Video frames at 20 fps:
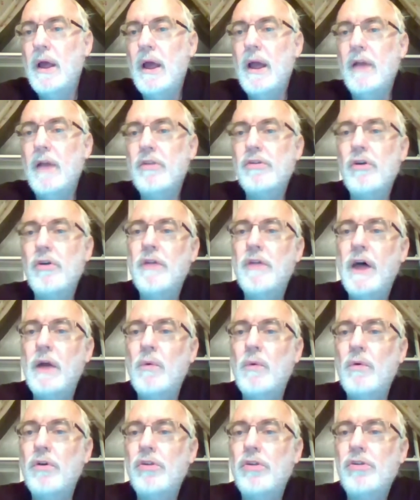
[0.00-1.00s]
And so
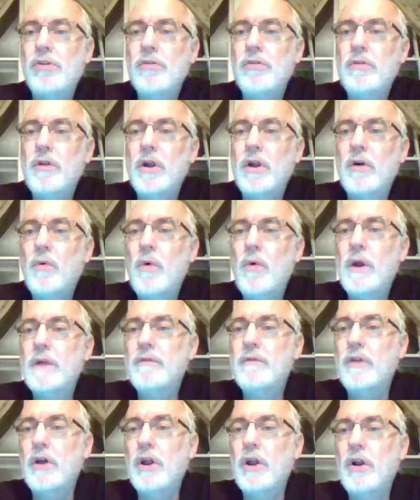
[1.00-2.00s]
that was, one
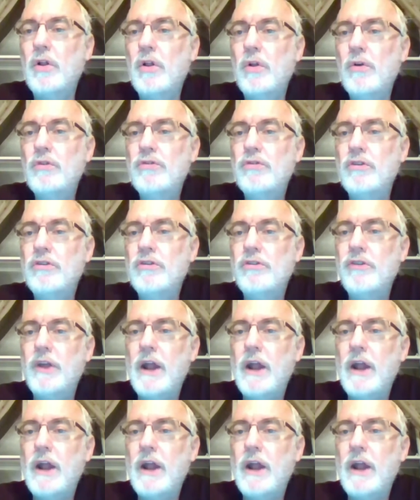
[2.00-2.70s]
of the conclusions